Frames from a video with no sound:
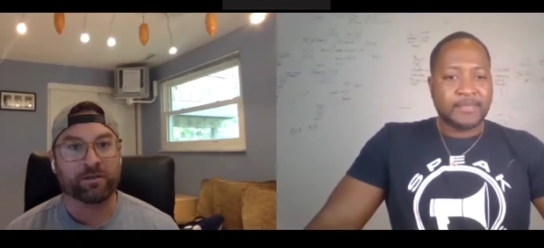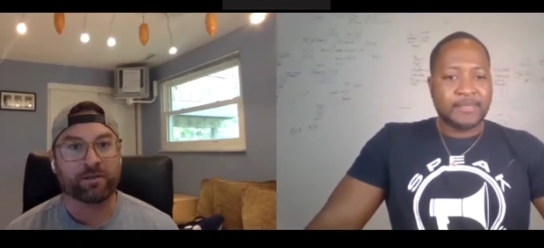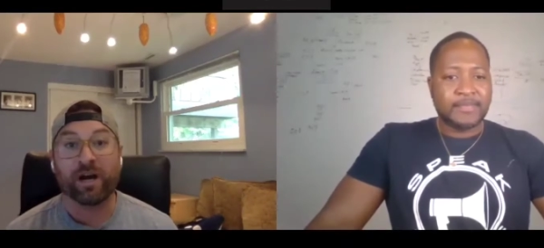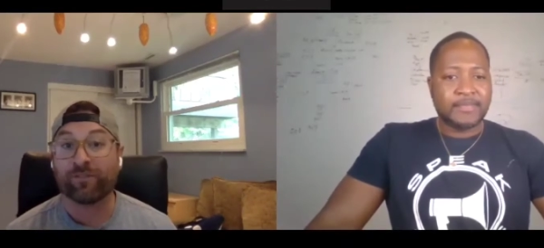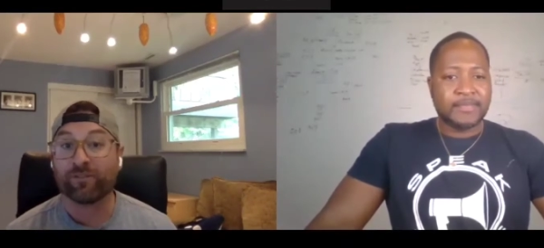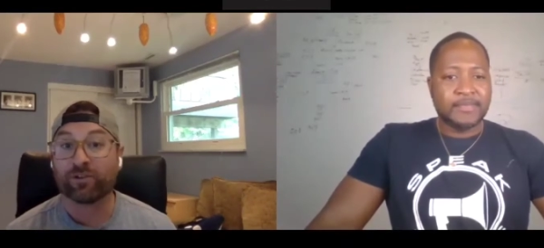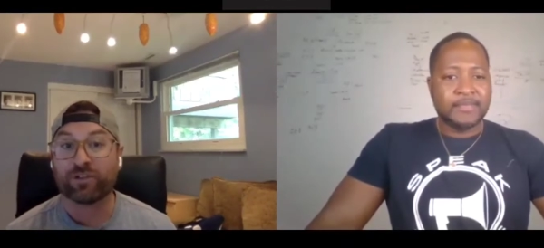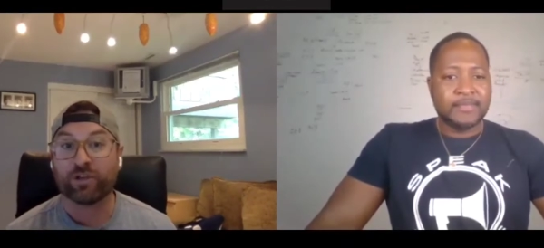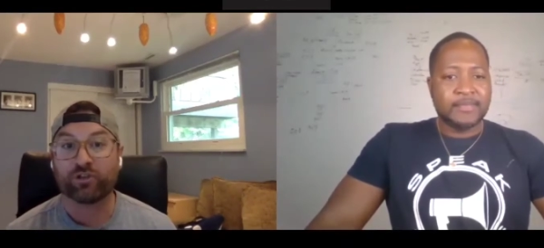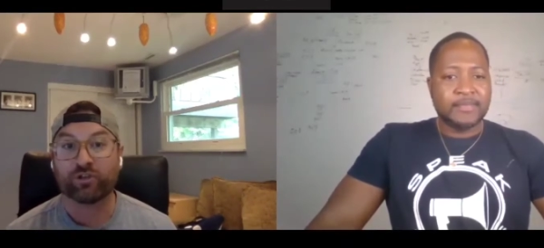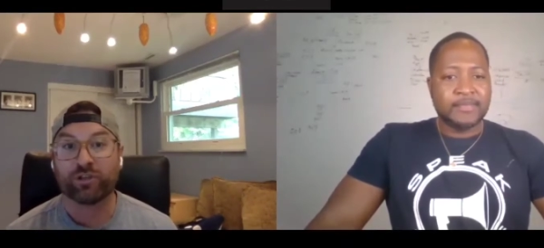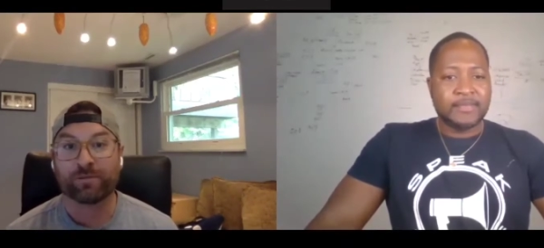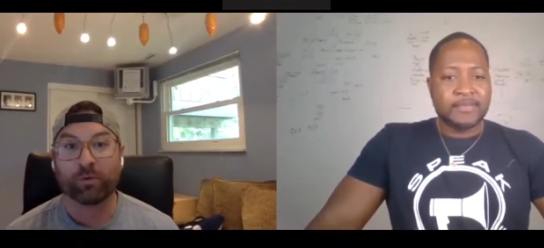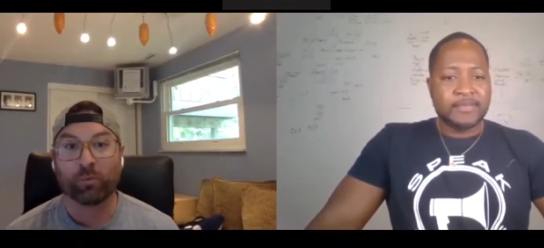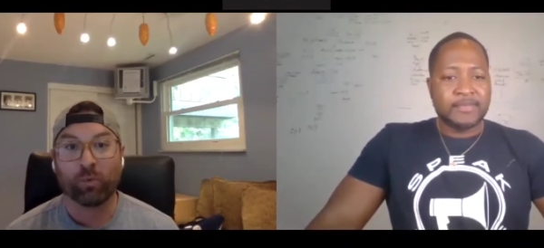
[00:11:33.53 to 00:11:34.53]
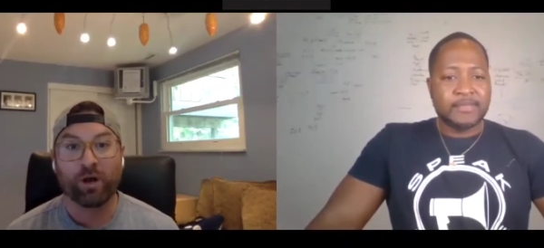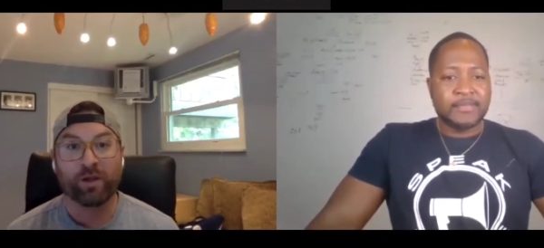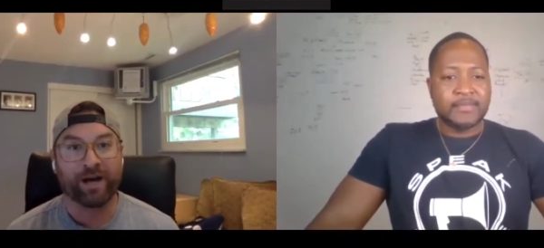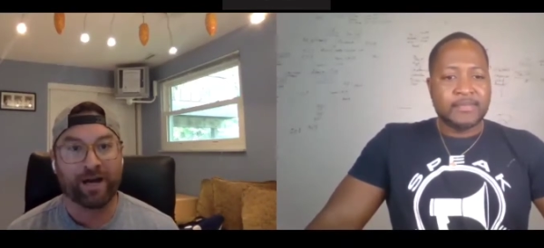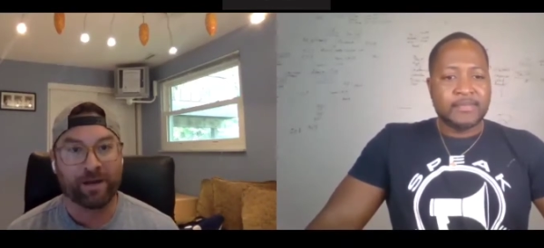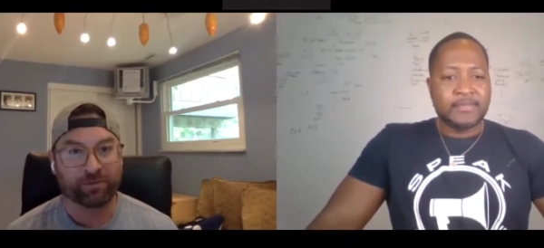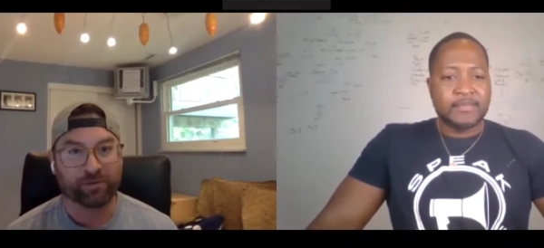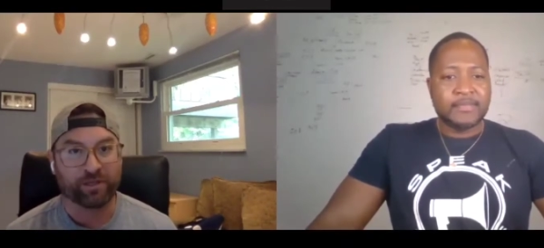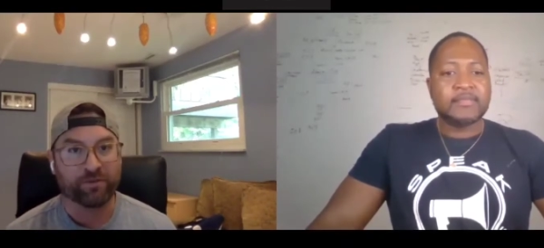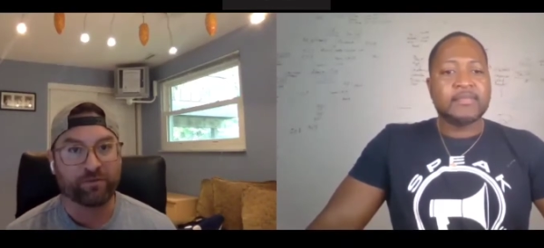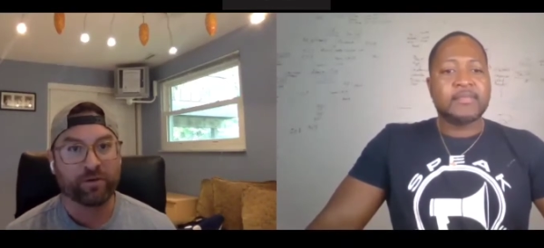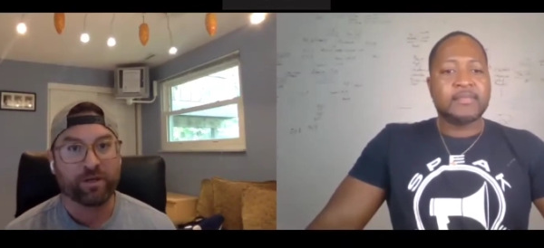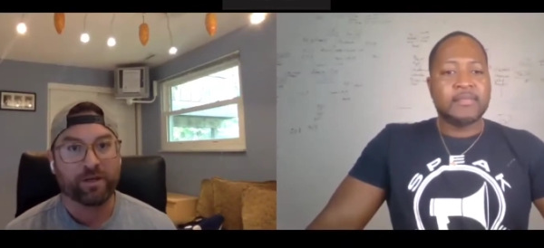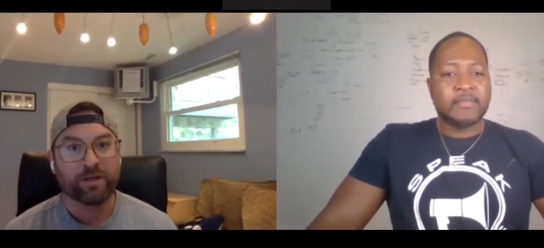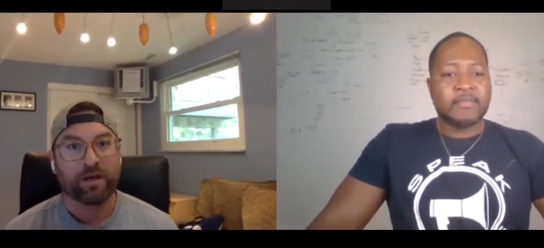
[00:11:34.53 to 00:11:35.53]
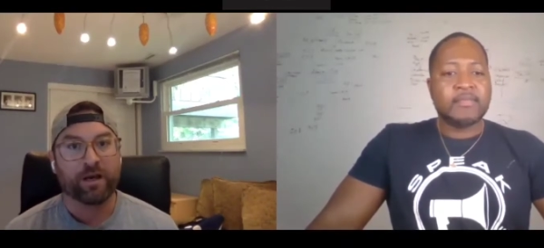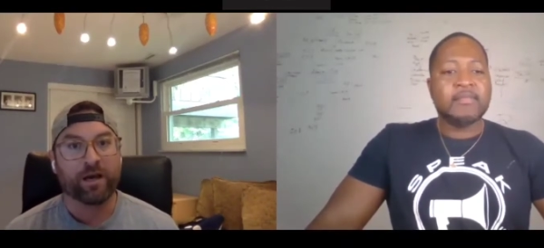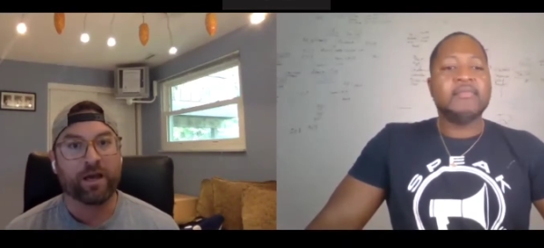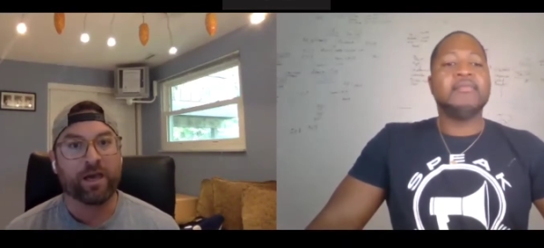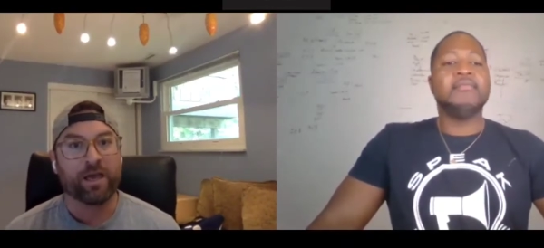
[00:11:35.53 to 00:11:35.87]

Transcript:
Speaker 1: conversation number one, I believe uh,